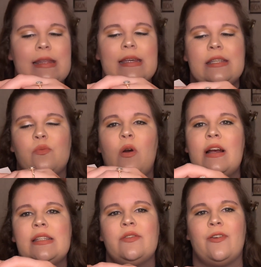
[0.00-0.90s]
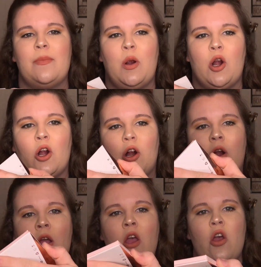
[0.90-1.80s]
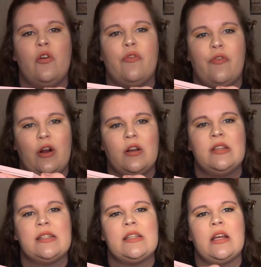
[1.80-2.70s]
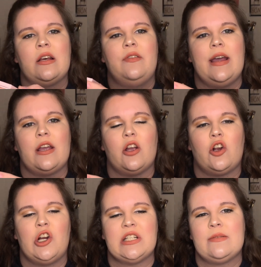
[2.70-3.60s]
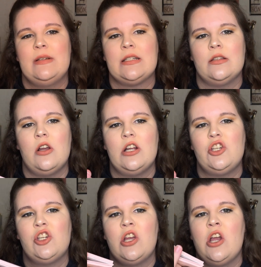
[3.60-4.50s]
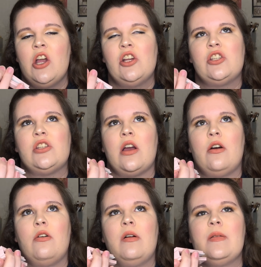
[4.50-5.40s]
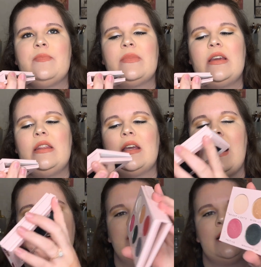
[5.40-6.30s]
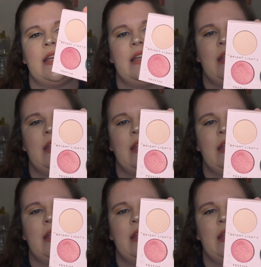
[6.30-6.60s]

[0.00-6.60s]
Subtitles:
this was from her first like Christmas launch, so the colors in